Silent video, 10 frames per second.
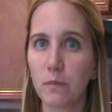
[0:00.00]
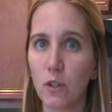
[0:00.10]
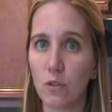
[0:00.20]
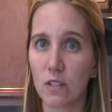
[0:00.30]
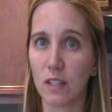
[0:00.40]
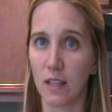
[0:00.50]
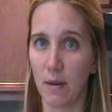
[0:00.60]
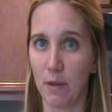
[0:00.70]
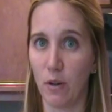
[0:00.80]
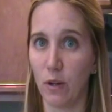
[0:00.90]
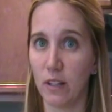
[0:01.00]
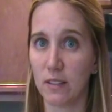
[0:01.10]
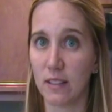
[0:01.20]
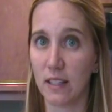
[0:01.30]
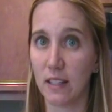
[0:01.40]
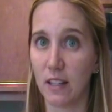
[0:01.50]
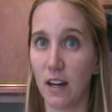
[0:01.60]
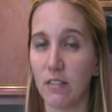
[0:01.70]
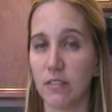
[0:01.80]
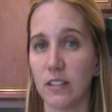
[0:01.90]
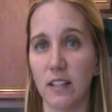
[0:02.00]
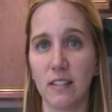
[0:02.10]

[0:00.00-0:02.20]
use the lemon oil to get it off.